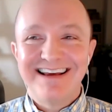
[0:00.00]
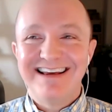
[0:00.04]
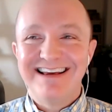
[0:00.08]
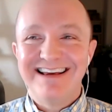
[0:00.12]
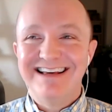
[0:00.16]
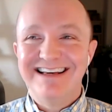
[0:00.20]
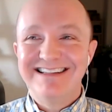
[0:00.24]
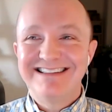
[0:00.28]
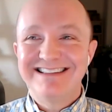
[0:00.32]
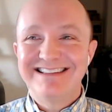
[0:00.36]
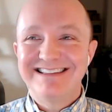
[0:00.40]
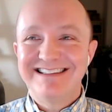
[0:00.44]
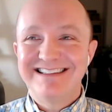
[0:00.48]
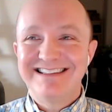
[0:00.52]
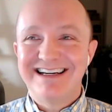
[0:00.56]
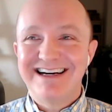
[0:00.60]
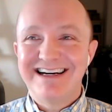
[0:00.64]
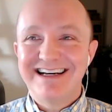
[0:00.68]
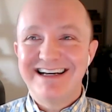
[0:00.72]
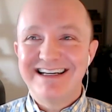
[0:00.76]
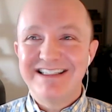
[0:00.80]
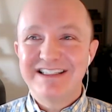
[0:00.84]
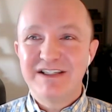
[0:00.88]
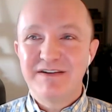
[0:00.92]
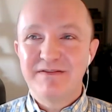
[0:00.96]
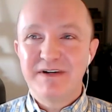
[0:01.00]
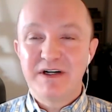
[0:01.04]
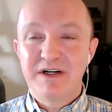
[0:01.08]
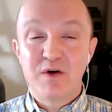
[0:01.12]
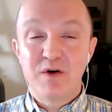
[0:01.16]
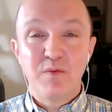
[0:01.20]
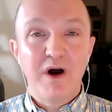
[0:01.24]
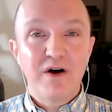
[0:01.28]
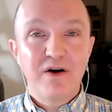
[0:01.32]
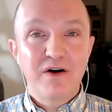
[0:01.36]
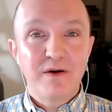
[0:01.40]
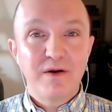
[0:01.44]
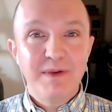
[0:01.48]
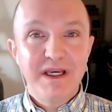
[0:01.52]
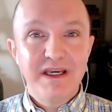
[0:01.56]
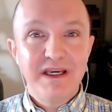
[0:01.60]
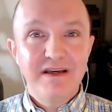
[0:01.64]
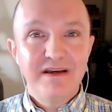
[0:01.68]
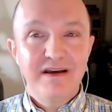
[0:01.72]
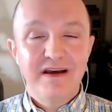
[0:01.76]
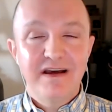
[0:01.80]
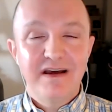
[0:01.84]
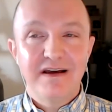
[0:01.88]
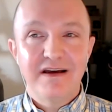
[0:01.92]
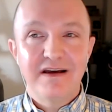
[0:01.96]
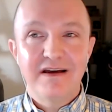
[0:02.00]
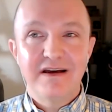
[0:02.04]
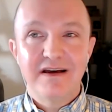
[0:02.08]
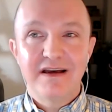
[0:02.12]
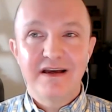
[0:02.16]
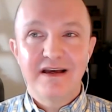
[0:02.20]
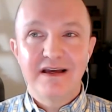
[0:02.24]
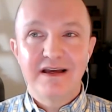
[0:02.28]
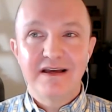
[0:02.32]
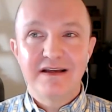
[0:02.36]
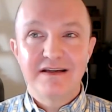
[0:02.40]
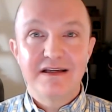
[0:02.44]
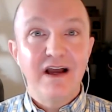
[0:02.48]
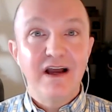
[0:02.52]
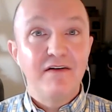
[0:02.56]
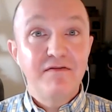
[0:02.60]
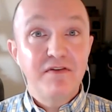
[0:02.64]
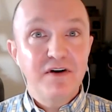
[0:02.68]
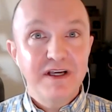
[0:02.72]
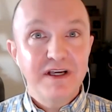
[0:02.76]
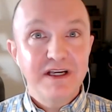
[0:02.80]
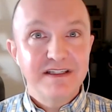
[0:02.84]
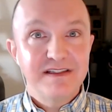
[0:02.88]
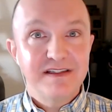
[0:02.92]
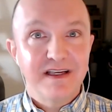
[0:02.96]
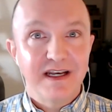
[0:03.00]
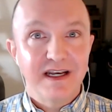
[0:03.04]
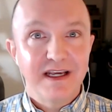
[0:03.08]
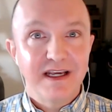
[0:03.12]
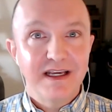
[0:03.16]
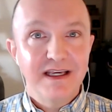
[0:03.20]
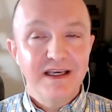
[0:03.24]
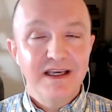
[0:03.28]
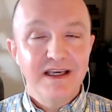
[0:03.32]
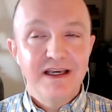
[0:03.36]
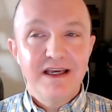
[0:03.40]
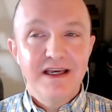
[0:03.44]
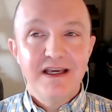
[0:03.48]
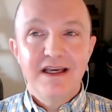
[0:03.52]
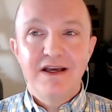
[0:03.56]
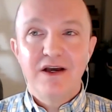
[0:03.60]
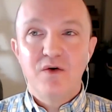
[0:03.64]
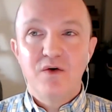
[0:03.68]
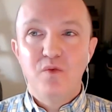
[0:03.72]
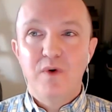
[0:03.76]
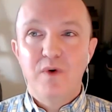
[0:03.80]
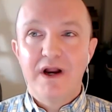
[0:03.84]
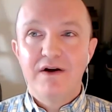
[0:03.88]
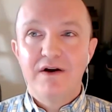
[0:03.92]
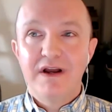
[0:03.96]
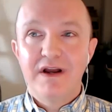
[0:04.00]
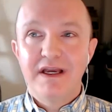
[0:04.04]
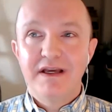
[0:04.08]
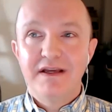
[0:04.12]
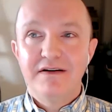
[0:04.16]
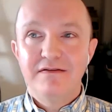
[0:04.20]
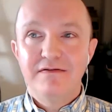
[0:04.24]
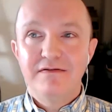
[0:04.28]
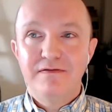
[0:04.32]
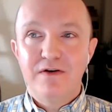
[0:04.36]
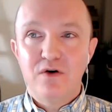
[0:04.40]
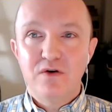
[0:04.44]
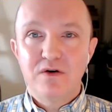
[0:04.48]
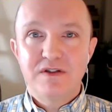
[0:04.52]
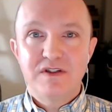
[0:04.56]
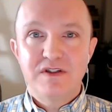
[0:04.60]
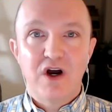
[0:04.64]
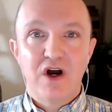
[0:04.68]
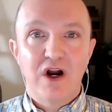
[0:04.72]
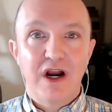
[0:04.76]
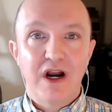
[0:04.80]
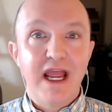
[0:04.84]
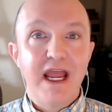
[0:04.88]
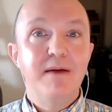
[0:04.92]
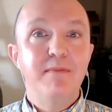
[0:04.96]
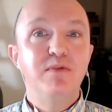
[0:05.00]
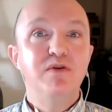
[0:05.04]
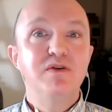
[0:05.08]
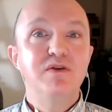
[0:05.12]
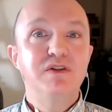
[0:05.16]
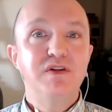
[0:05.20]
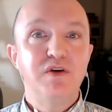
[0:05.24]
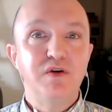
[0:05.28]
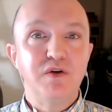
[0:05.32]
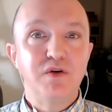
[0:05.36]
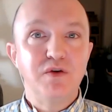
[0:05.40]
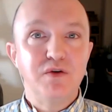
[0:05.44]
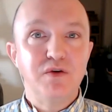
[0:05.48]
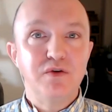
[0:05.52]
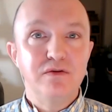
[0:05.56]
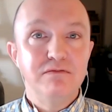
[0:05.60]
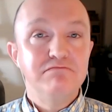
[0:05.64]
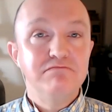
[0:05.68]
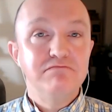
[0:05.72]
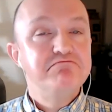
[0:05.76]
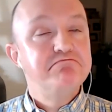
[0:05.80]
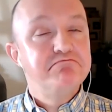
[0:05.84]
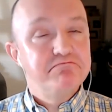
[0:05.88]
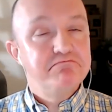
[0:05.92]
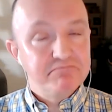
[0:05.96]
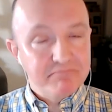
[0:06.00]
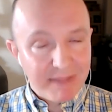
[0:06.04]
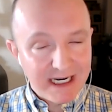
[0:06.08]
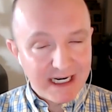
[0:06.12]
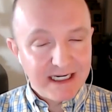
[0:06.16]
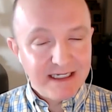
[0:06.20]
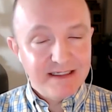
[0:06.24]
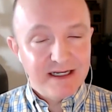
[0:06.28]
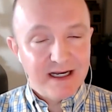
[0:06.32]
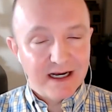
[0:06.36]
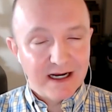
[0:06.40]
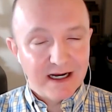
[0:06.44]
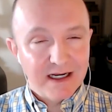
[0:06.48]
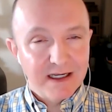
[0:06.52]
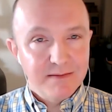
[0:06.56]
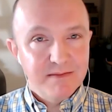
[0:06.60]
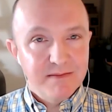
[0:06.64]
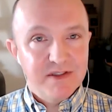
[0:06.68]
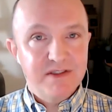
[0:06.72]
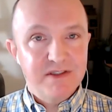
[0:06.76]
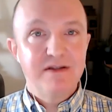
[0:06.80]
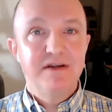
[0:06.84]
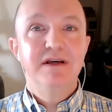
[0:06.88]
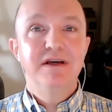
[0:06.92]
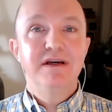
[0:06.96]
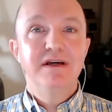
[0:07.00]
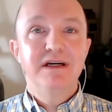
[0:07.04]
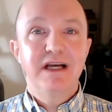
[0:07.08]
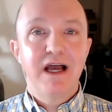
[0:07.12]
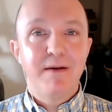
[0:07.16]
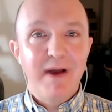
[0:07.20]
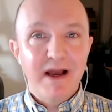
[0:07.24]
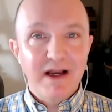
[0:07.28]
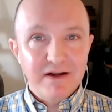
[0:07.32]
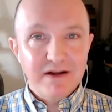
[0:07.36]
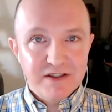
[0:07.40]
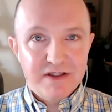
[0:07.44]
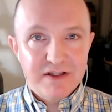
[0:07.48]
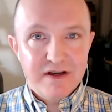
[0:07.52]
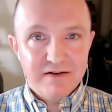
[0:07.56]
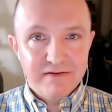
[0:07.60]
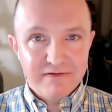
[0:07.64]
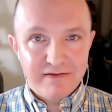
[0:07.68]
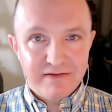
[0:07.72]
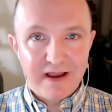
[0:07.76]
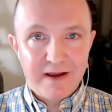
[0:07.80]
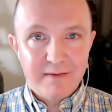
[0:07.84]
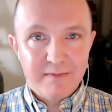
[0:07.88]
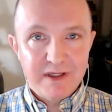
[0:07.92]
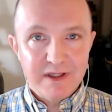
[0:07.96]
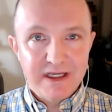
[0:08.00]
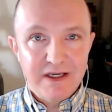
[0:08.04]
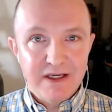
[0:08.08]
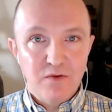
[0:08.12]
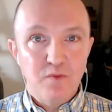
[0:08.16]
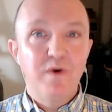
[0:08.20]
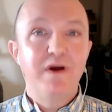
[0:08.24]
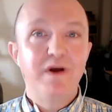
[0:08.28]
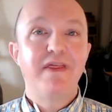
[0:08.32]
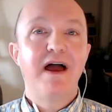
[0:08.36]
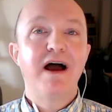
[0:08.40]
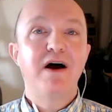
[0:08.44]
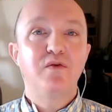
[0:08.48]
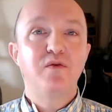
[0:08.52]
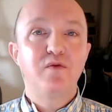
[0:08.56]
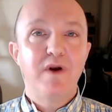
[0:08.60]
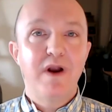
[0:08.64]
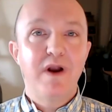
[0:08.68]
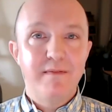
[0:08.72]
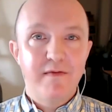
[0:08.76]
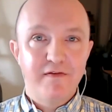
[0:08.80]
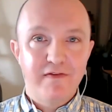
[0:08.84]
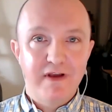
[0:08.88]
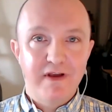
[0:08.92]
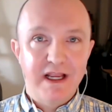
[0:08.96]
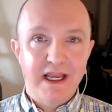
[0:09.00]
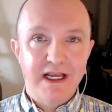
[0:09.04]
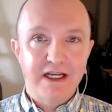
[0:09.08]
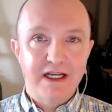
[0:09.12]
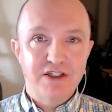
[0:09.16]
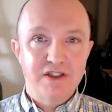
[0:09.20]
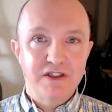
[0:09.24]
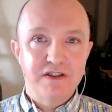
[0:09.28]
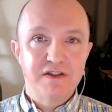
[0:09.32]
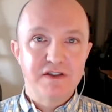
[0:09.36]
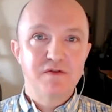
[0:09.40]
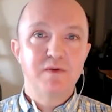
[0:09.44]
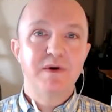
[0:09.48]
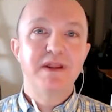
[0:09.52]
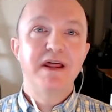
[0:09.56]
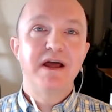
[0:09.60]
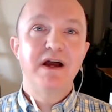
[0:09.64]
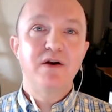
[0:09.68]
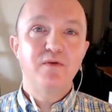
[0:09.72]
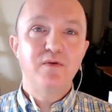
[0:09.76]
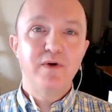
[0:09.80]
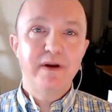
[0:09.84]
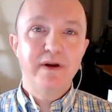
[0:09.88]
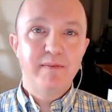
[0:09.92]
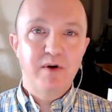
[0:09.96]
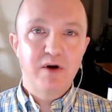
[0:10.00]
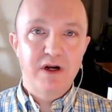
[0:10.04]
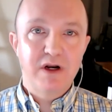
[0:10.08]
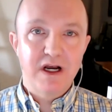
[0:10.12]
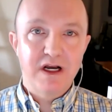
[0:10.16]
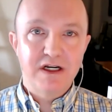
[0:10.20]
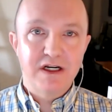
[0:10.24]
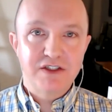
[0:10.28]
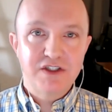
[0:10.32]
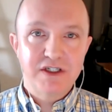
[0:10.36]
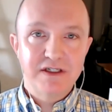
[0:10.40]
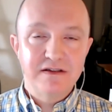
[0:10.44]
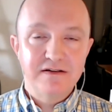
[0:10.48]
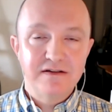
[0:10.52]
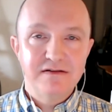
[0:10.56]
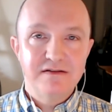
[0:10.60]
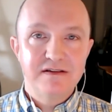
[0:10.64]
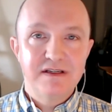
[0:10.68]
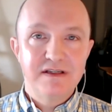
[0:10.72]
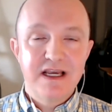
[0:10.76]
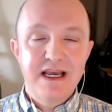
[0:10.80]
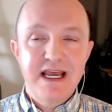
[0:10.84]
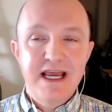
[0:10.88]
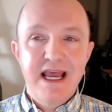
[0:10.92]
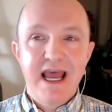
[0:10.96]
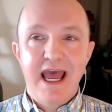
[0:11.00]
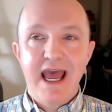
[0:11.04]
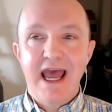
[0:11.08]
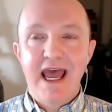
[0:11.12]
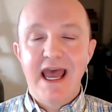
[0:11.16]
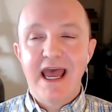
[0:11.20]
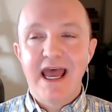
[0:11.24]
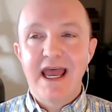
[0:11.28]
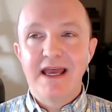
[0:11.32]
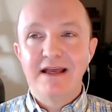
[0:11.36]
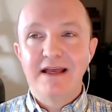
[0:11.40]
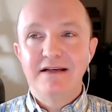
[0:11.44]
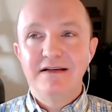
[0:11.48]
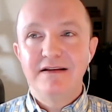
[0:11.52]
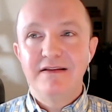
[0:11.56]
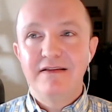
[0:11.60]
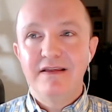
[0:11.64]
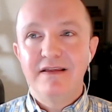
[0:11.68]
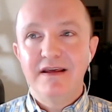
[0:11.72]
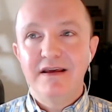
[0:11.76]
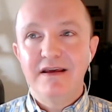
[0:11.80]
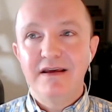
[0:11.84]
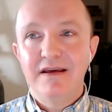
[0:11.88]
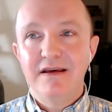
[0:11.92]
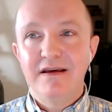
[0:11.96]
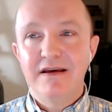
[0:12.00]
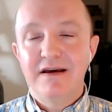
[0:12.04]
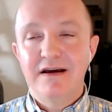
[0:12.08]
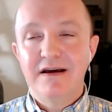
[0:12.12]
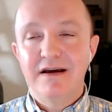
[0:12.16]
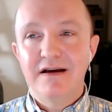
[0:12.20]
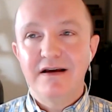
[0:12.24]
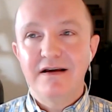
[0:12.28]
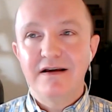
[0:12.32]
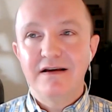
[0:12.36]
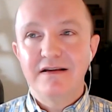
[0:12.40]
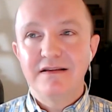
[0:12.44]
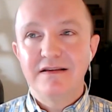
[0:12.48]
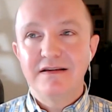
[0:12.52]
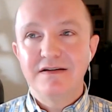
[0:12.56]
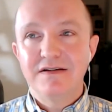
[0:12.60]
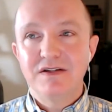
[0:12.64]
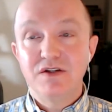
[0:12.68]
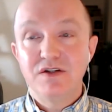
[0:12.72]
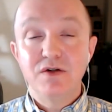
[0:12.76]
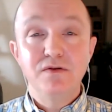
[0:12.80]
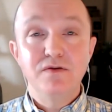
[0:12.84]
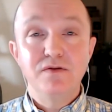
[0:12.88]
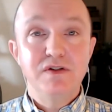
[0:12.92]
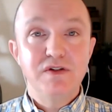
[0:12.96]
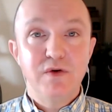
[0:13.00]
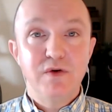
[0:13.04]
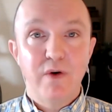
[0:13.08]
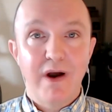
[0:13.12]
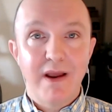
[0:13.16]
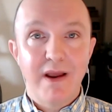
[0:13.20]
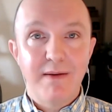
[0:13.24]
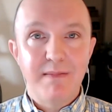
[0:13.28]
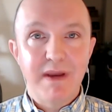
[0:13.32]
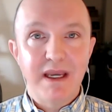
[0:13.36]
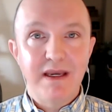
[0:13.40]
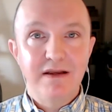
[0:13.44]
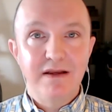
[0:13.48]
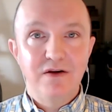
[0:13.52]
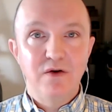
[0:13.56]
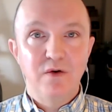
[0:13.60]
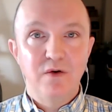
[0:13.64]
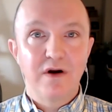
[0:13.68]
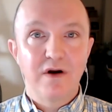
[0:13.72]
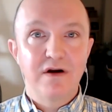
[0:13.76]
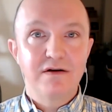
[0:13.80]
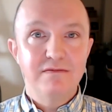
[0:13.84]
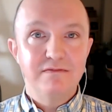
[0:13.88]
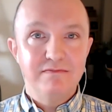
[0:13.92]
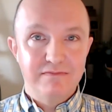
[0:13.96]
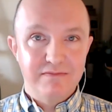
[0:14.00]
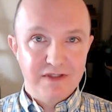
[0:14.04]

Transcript: it's uh, it's a very welcoming uh, and comforting city, wherein folks are able to many times come out to their family without ramifications, without repercussions. And the uh, the students who I meet who are